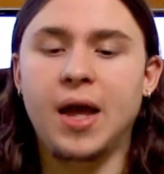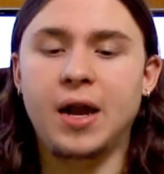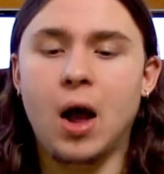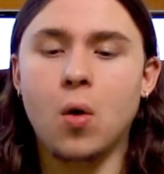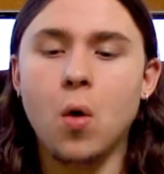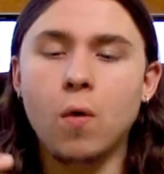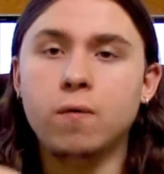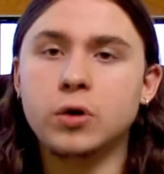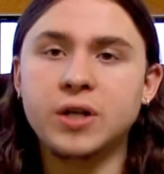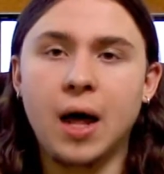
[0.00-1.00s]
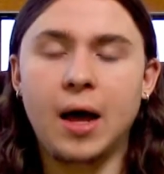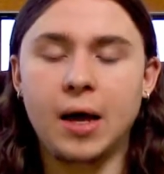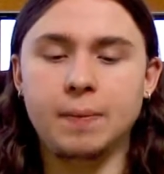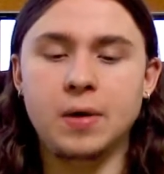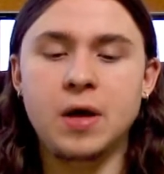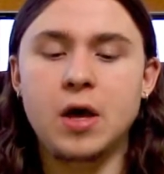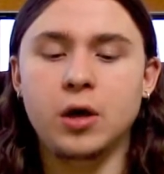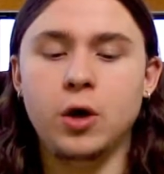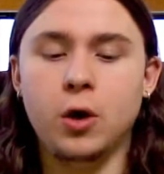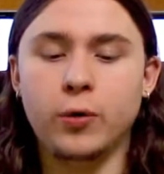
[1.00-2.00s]
And how over time,
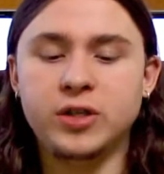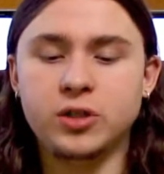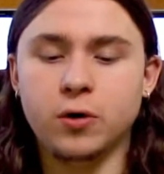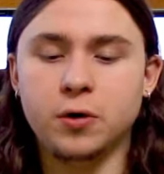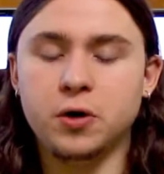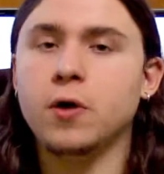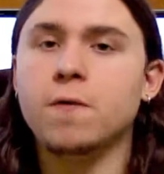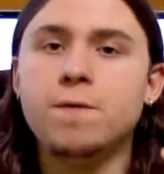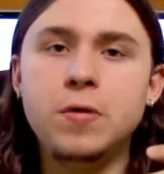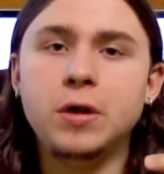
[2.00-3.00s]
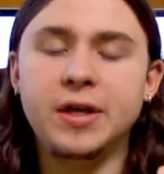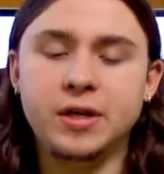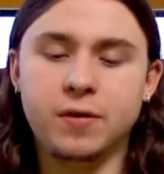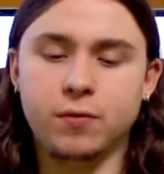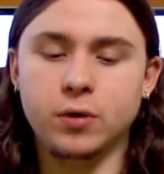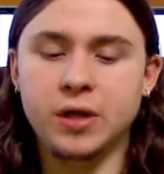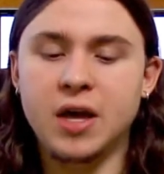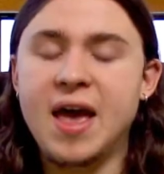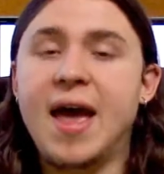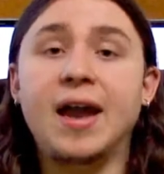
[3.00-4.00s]
you know, he started, you know, feeling
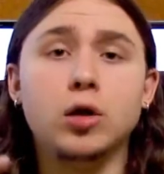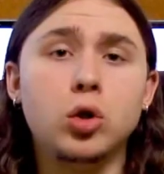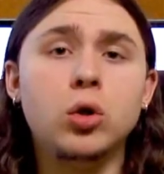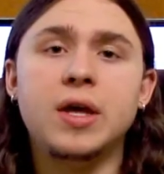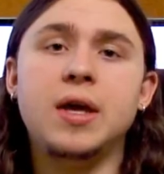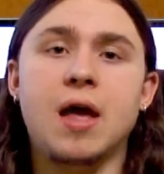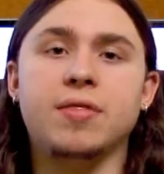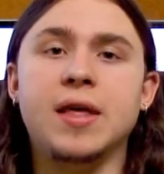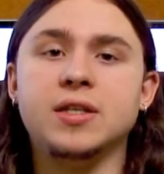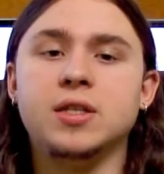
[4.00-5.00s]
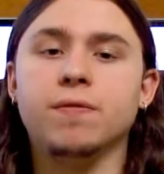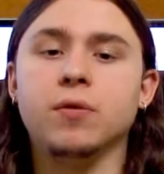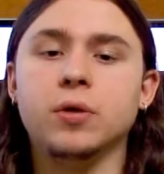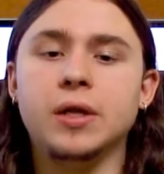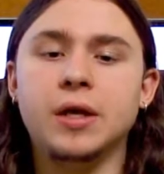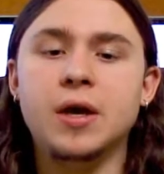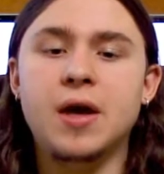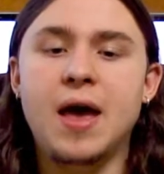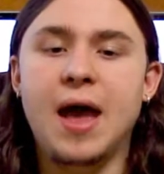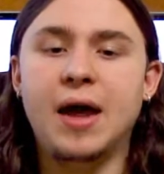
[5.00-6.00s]
differently and looking at things differently.
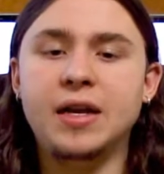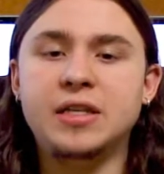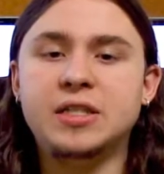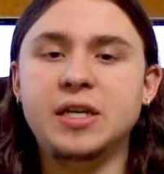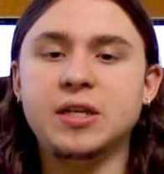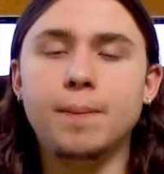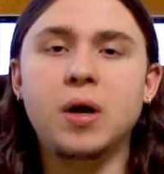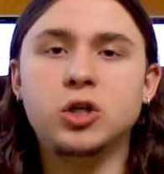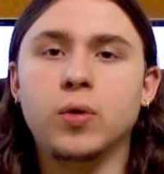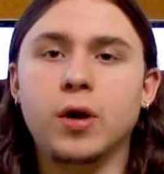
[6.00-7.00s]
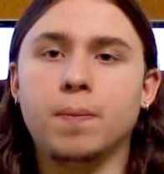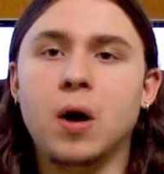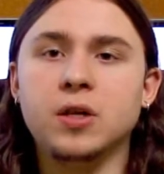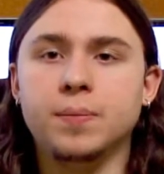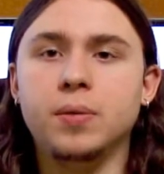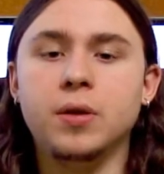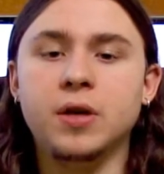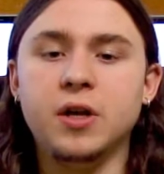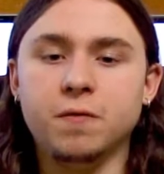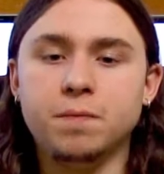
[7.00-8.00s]
And he sees a much greater
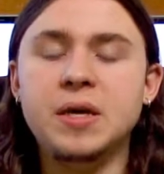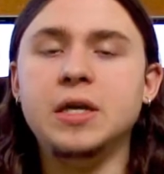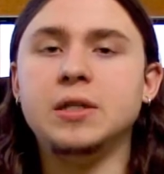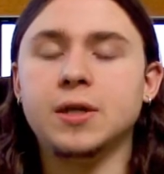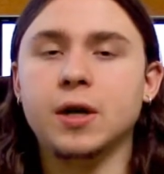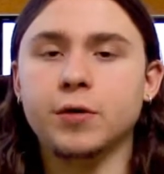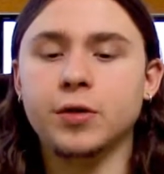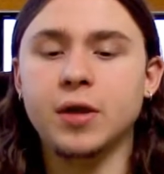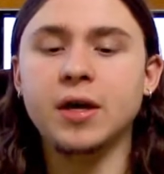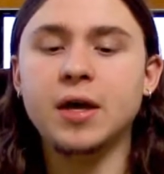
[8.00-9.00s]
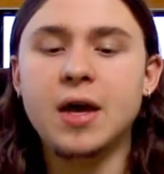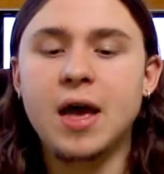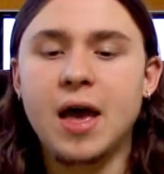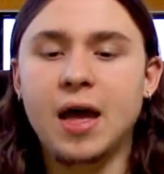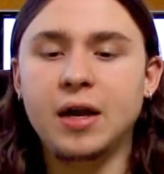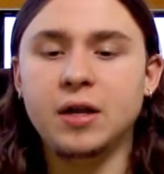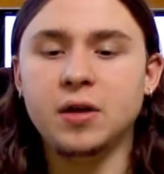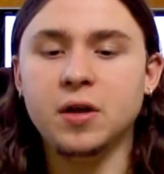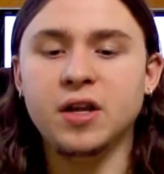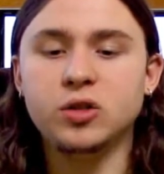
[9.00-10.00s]
possibility of peace and everything. And
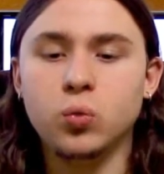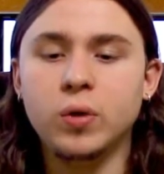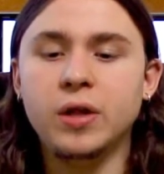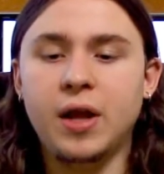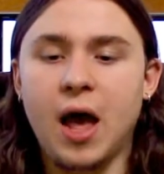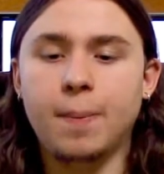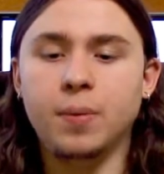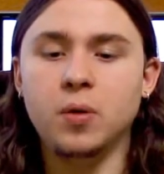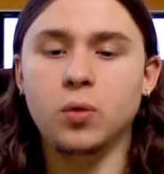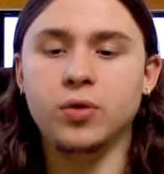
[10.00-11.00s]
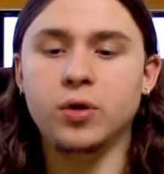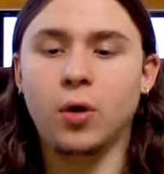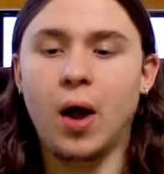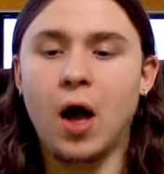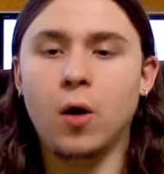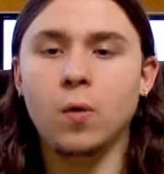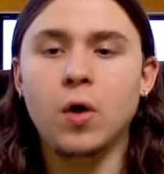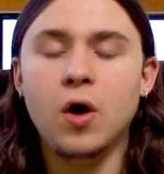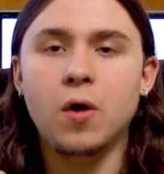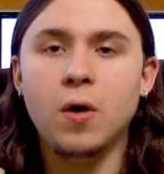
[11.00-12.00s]
he and he's really happy with, you know,
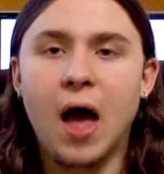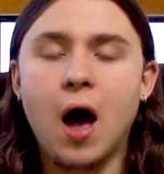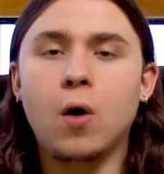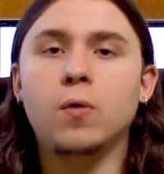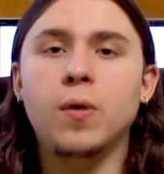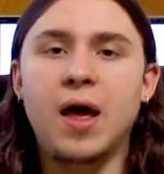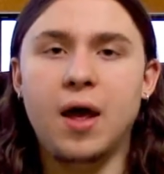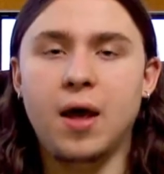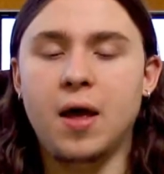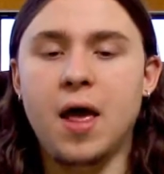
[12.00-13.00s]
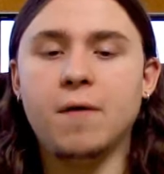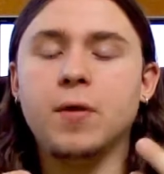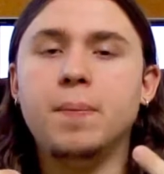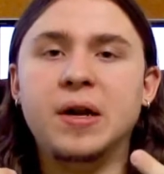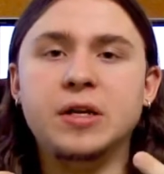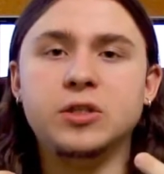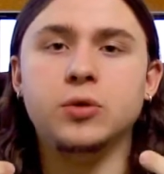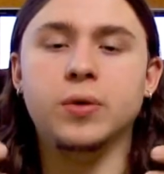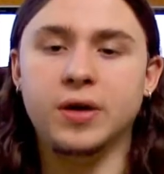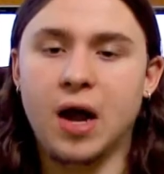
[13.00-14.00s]
how how everybody is
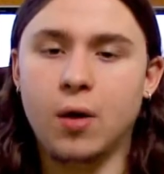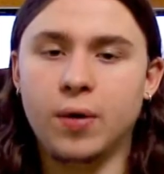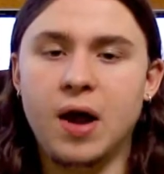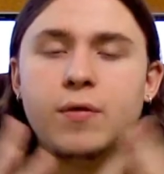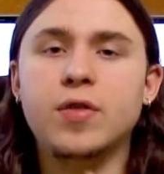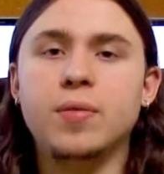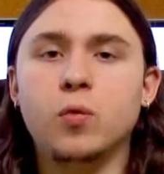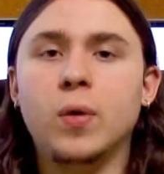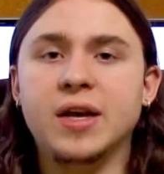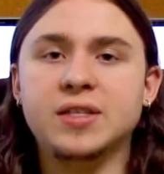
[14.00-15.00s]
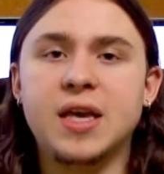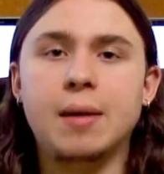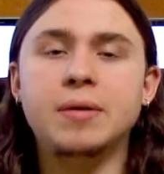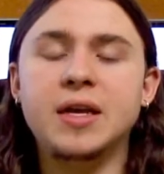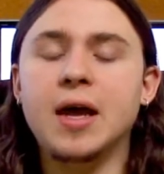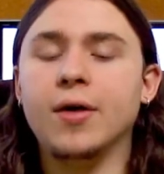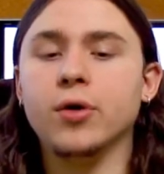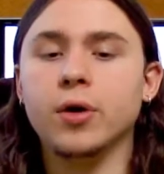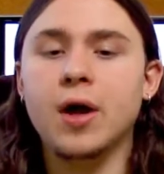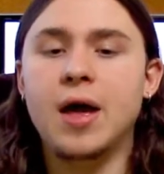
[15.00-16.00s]
doing and how everyone has came
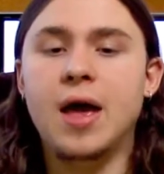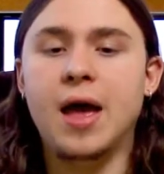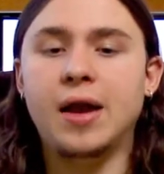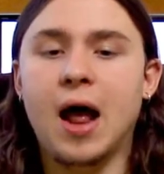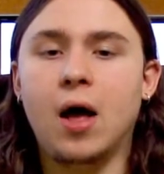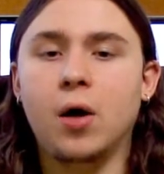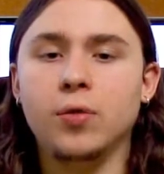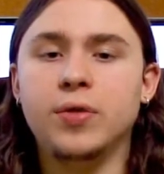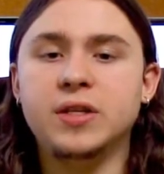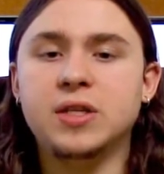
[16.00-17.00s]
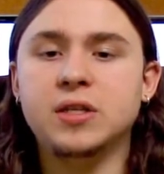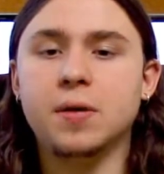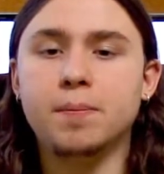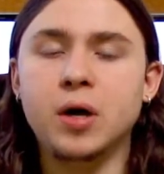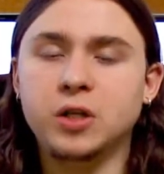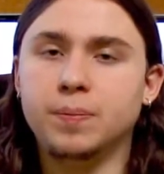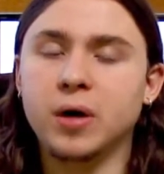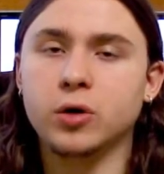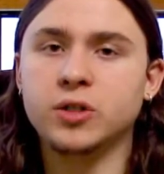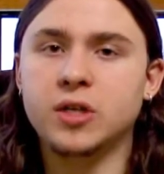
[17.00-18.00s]
together and how this is a much
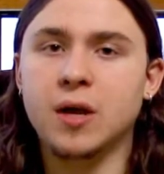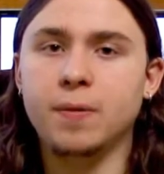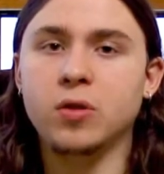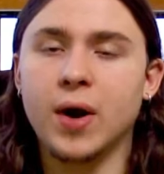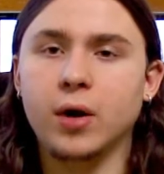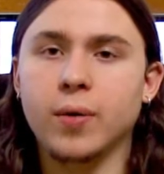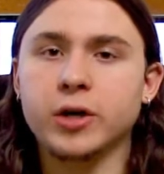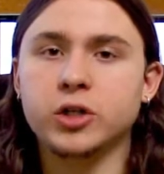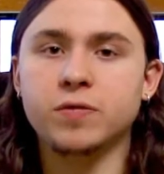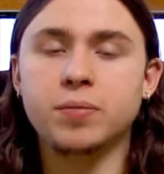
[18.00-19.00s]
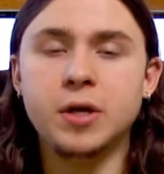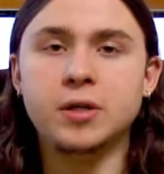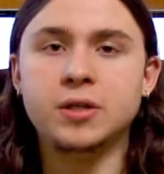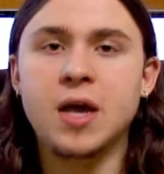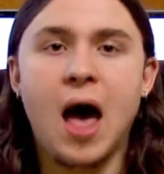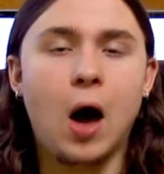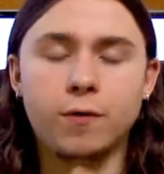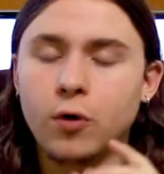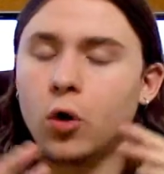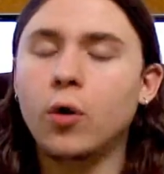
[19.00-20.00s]
bigger step in the right direction of peace
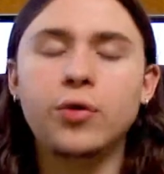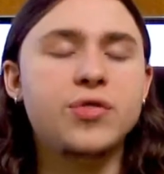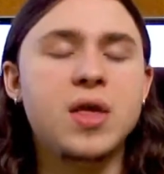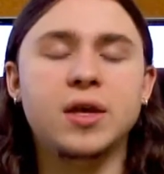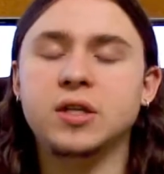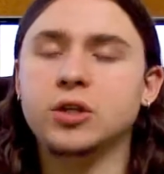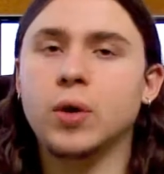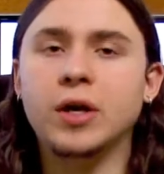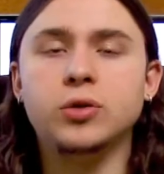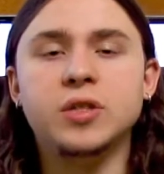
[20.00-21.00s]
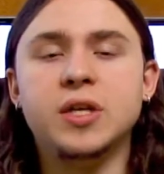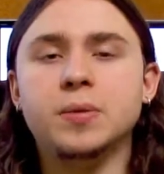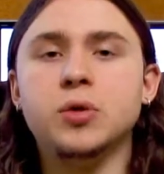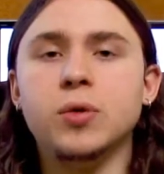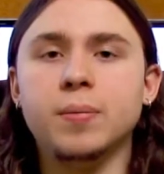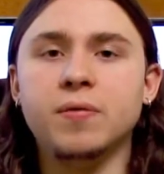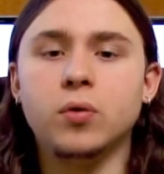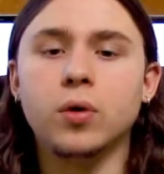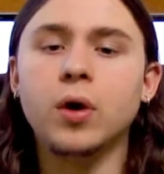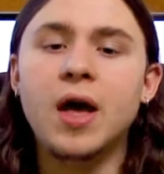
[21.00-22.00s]
out of all the things they tried to attempt to in the
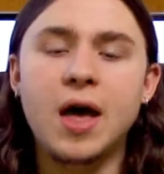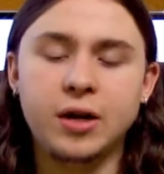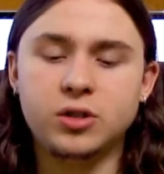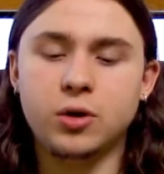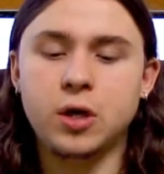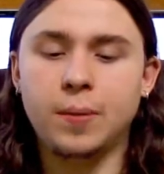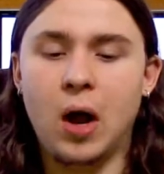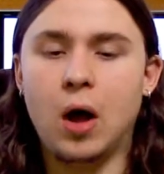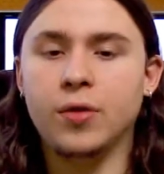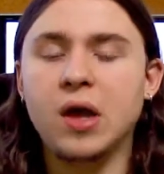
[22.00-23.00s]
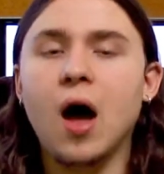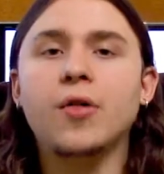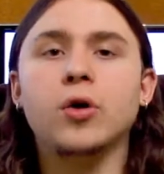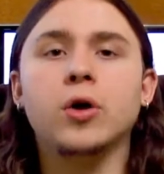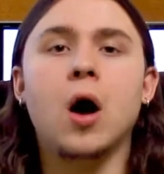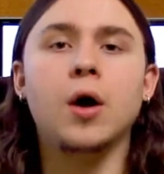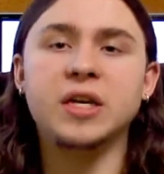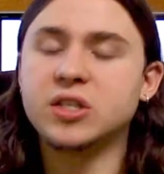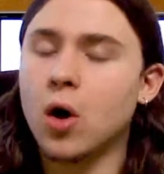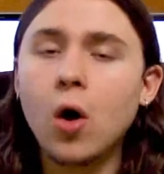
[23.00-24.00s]
before. And he starts talking about how the other
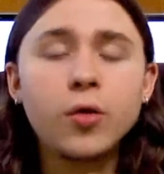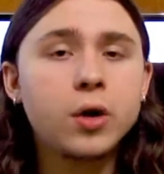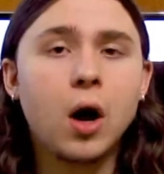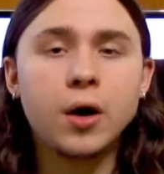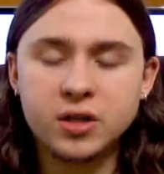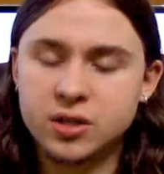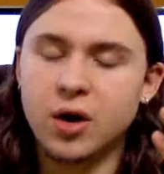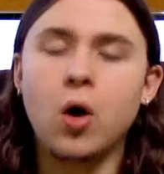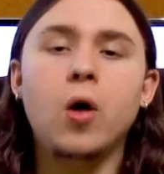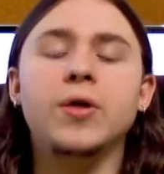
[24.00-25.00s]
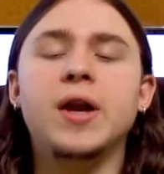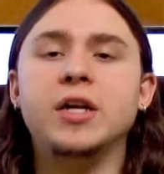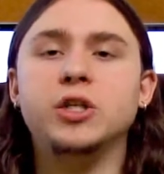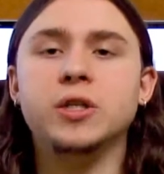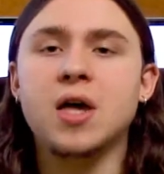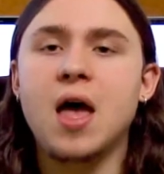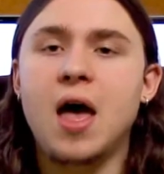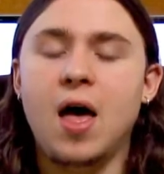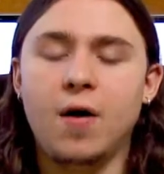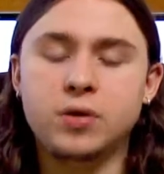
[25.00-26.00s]
Kages, all the Kages and all the nations
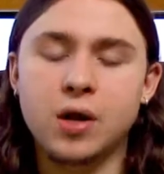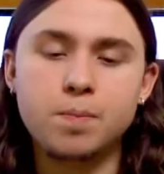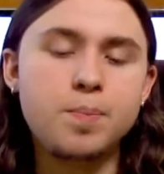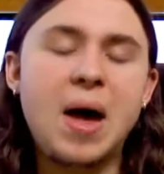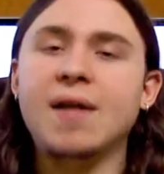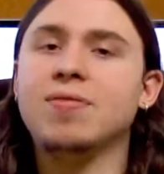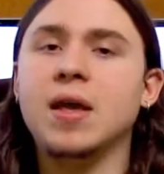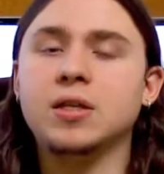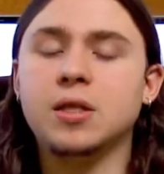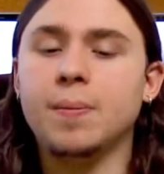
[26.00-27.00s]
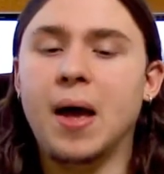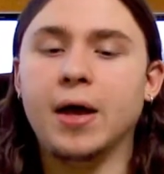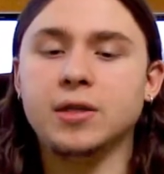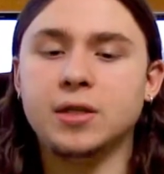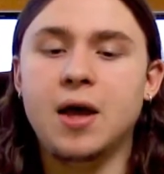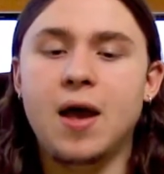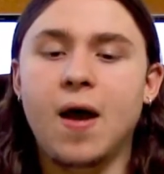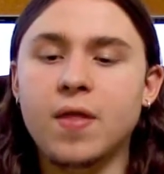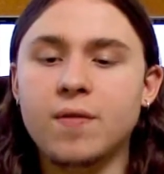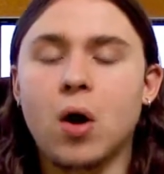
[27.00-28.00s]
have done bad things in the past,
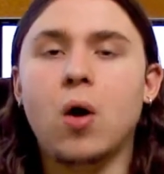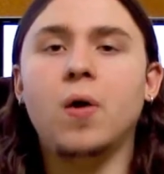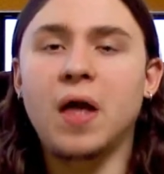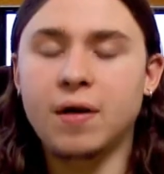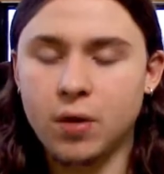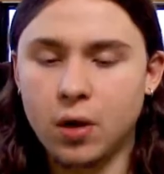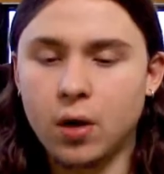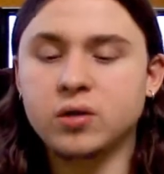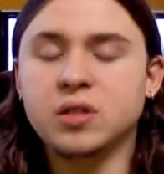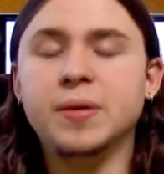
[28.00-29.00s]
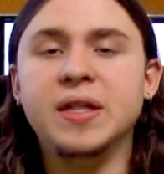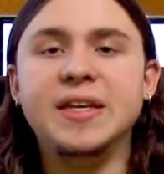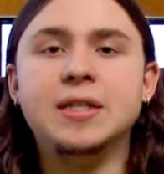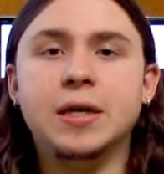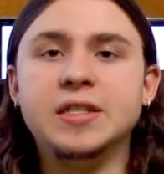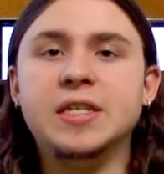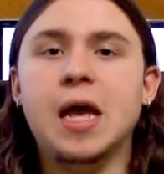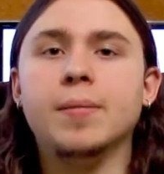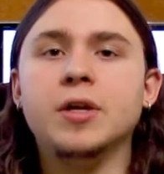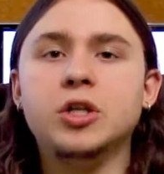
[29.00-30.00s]
and they've all have ultimately done
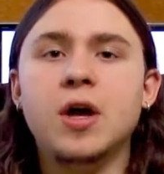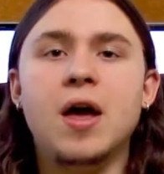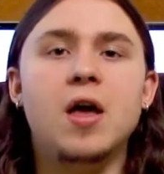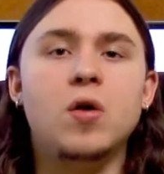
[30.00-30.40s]
damage.